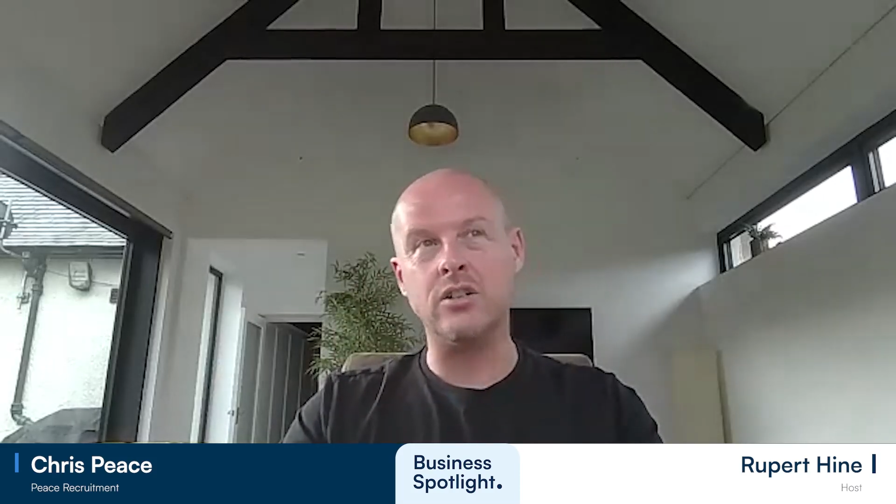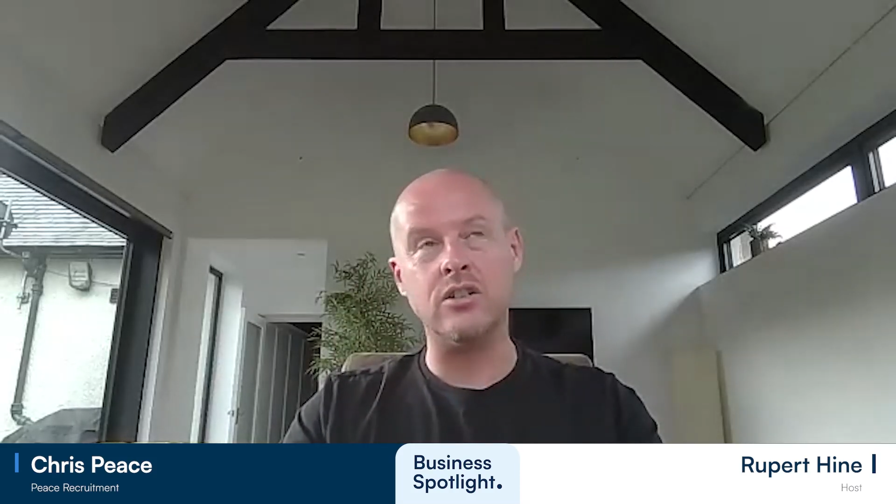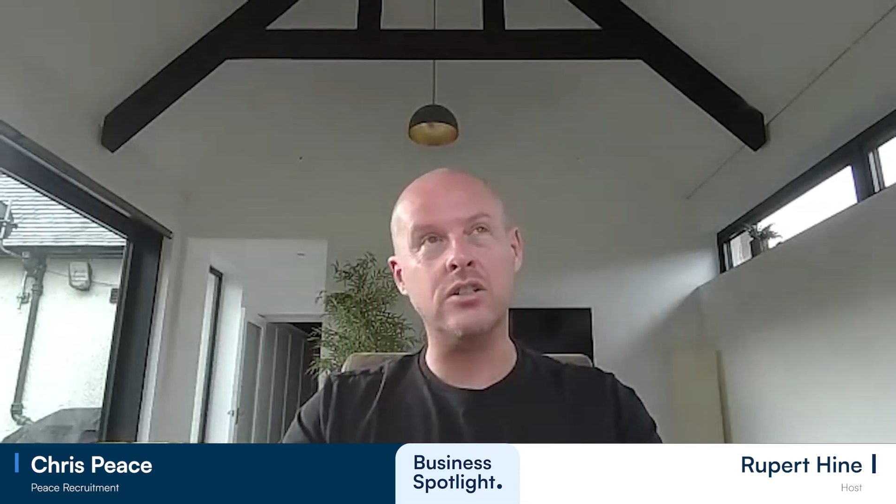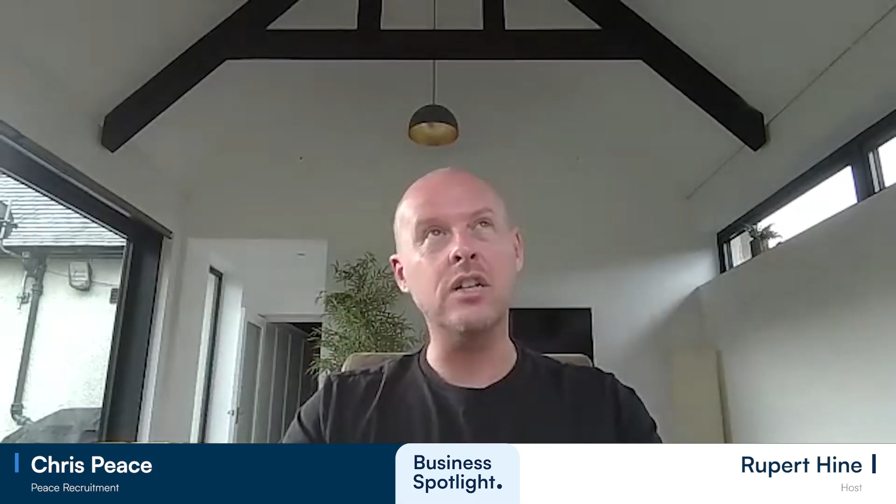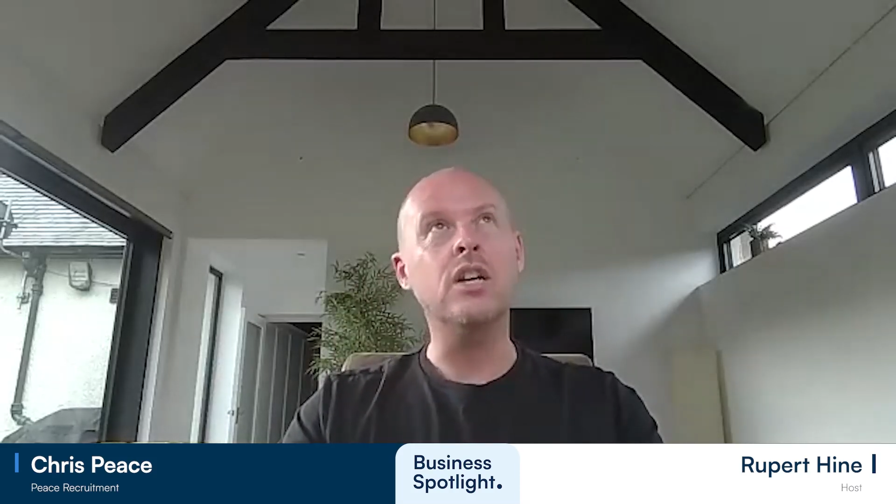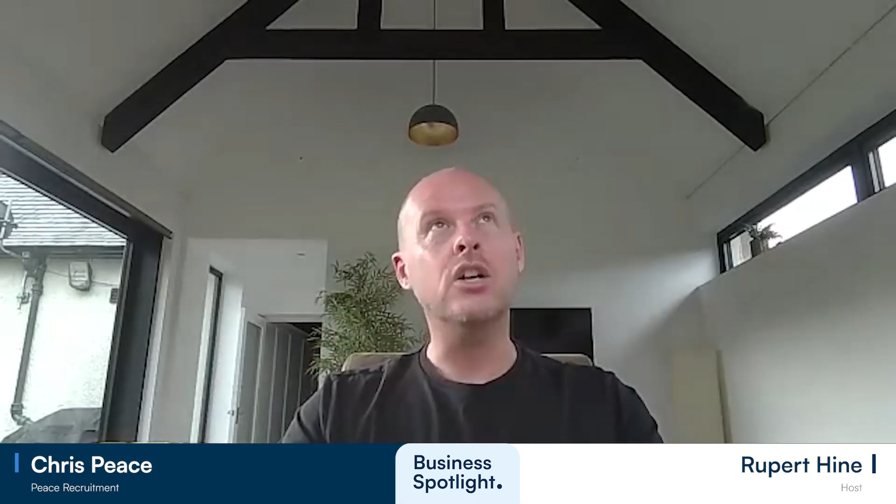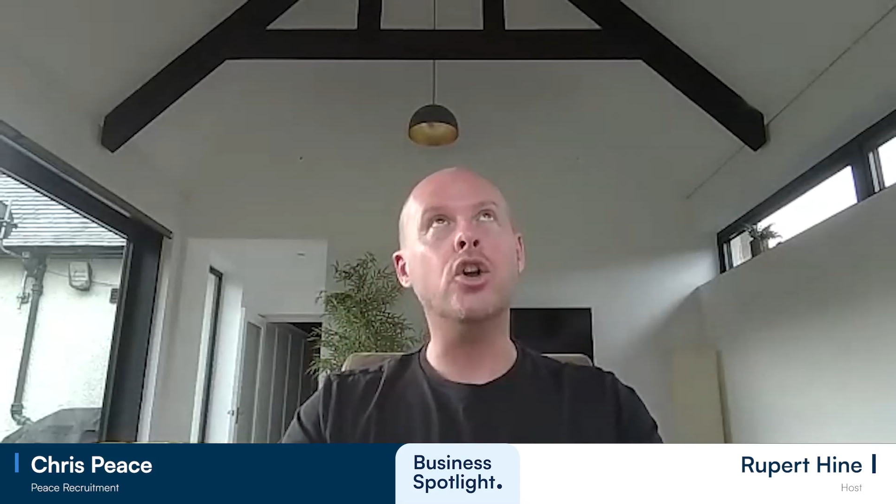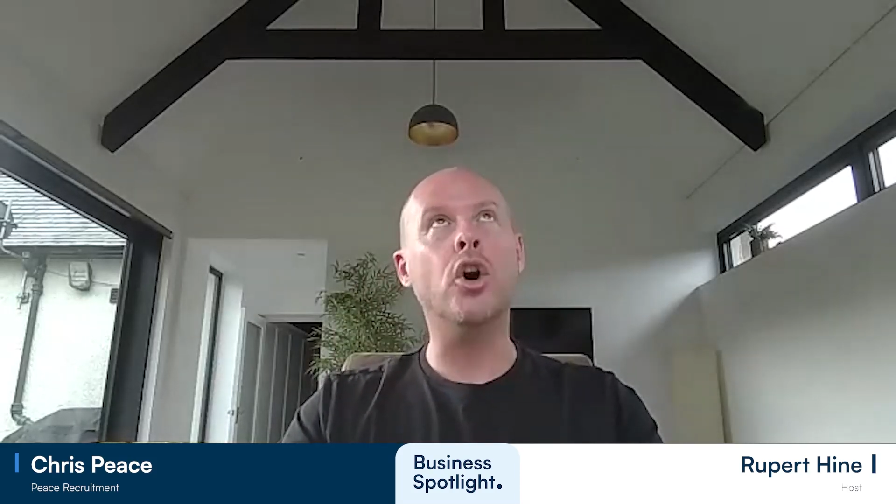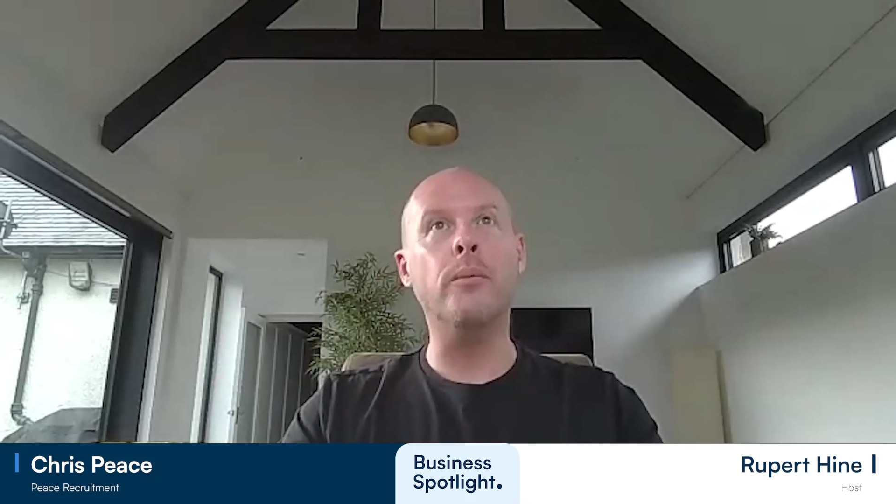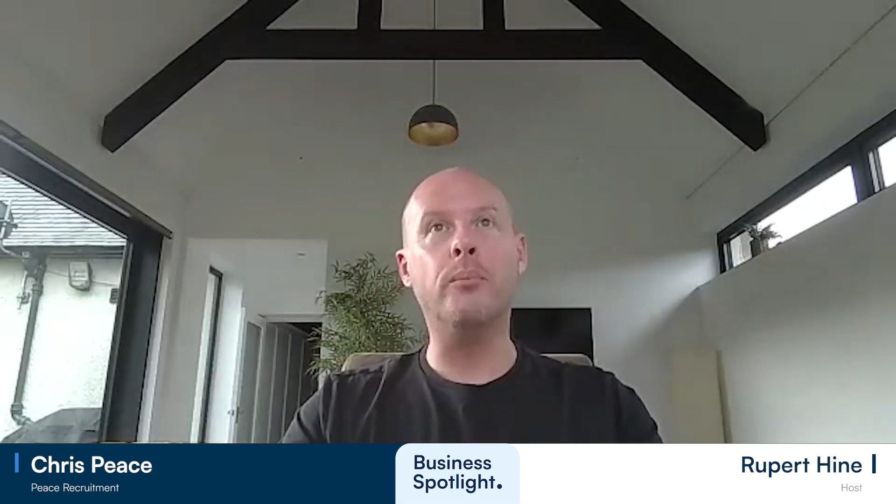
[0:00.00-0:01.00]
Because
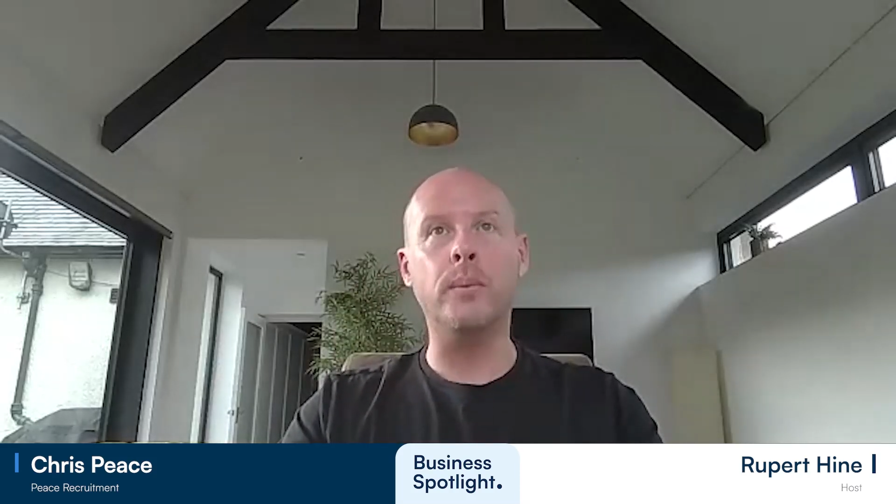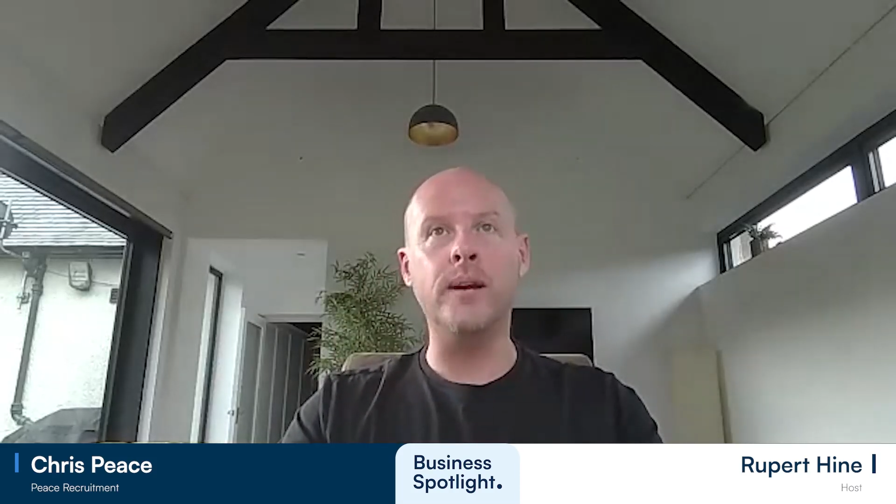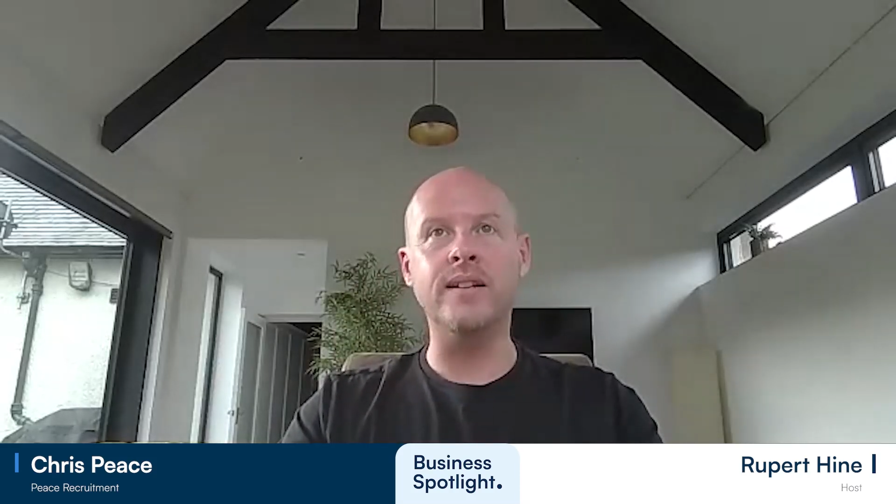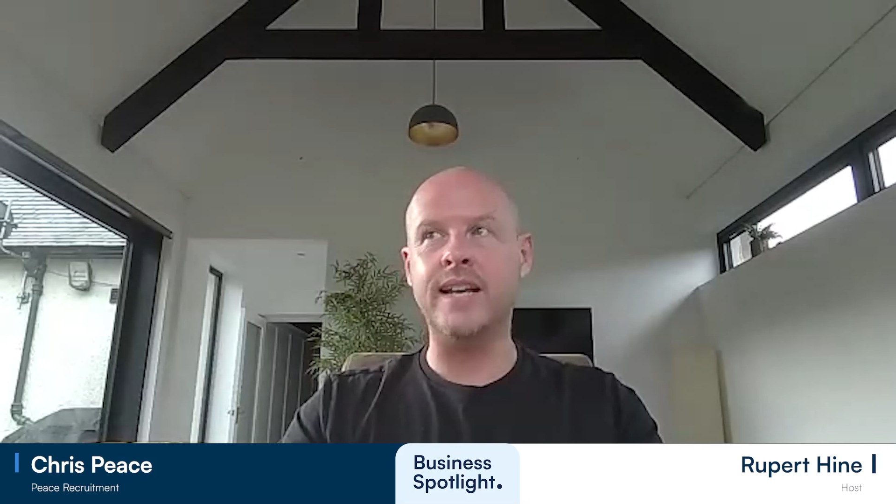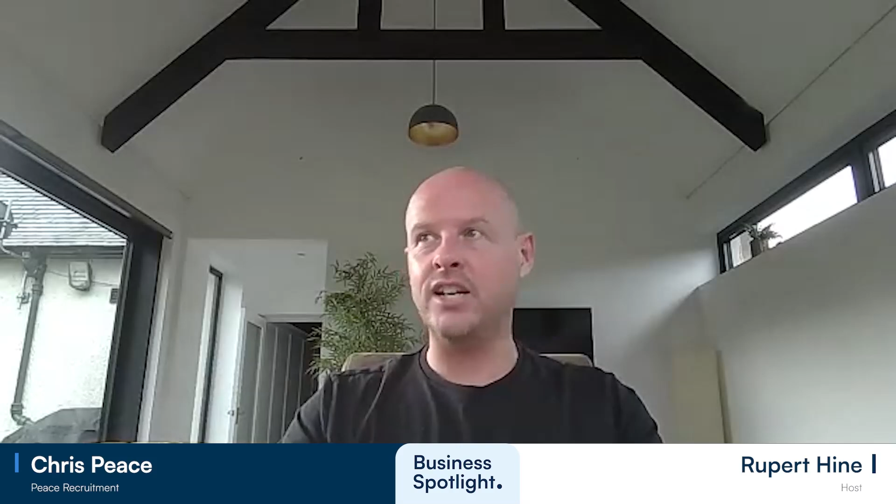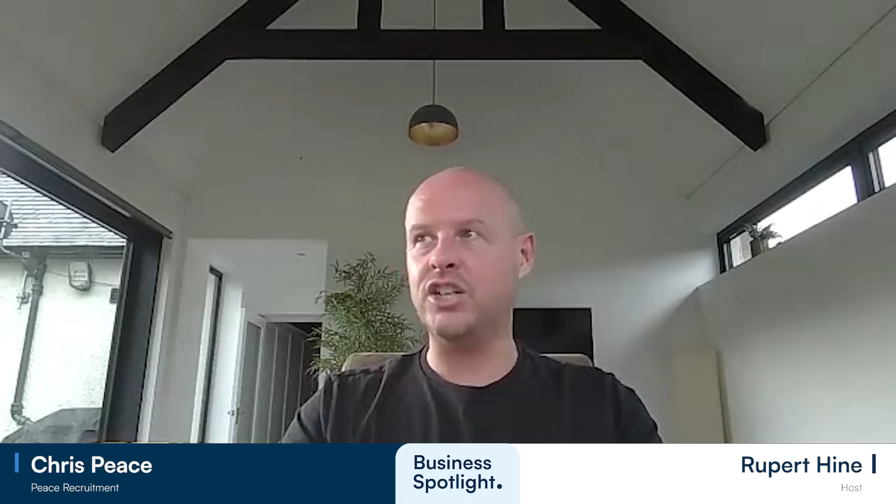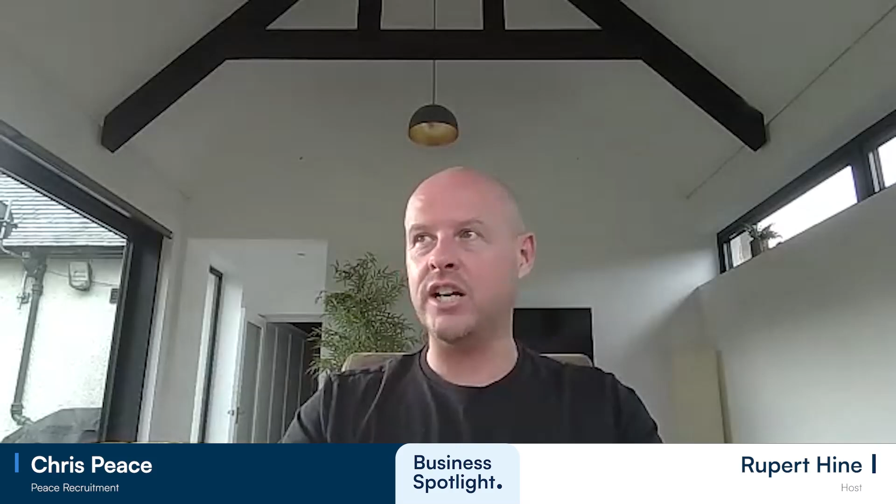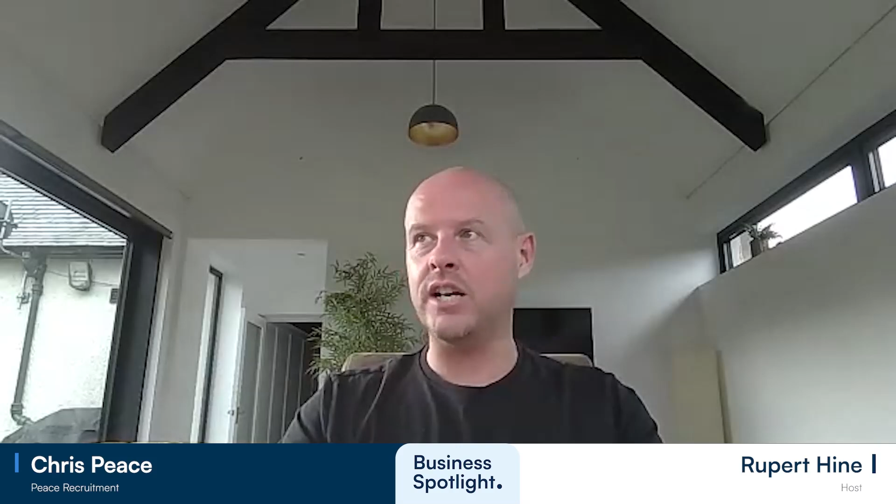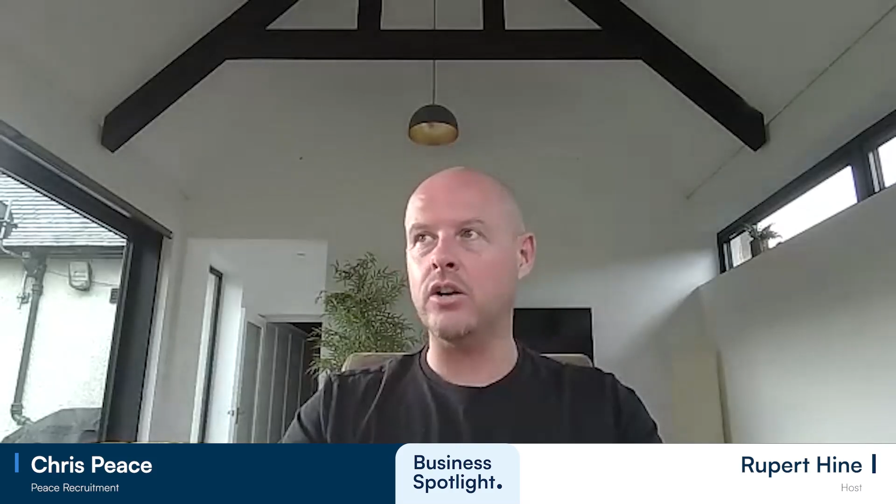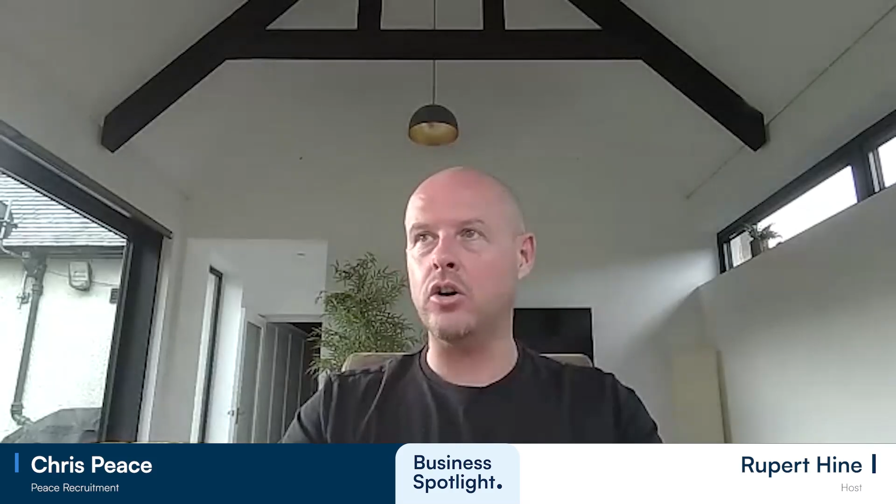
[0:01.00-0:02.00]

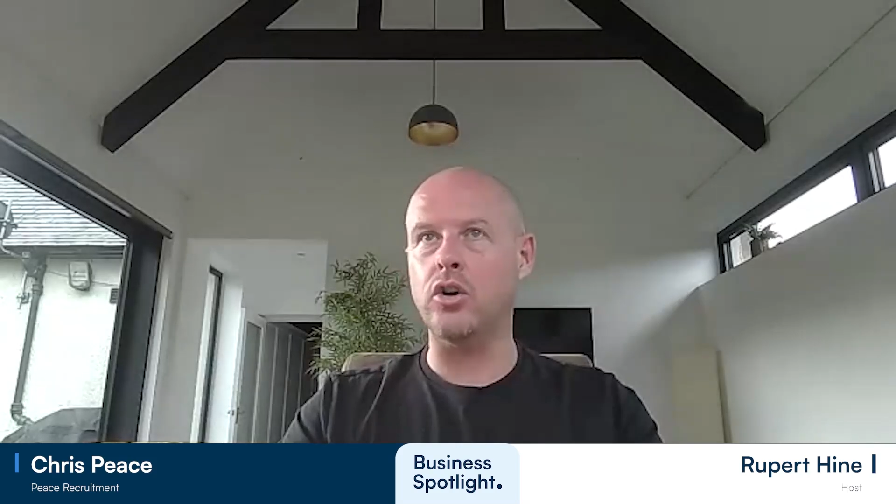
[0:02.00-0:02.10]
non-implementation